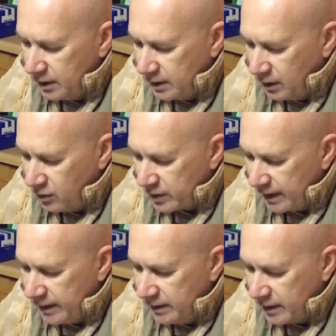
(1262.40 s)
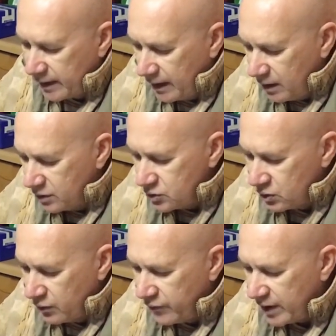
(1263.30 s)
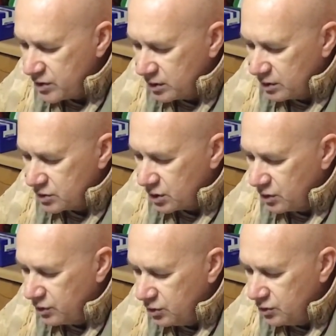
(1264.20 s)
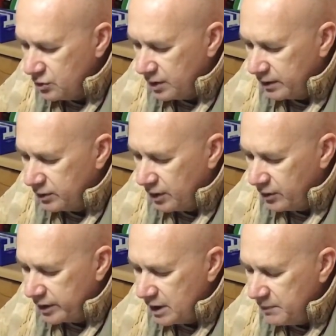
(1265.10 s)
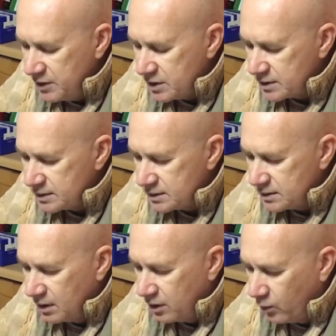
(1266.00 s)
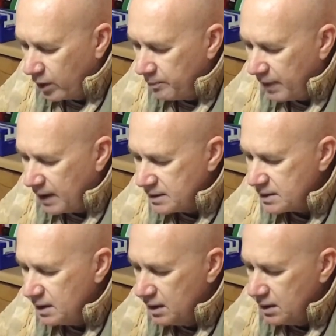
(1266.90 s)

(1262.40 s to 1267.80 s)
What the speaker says: you know, in a round sort of fashion. So you don't keep it just still on one place.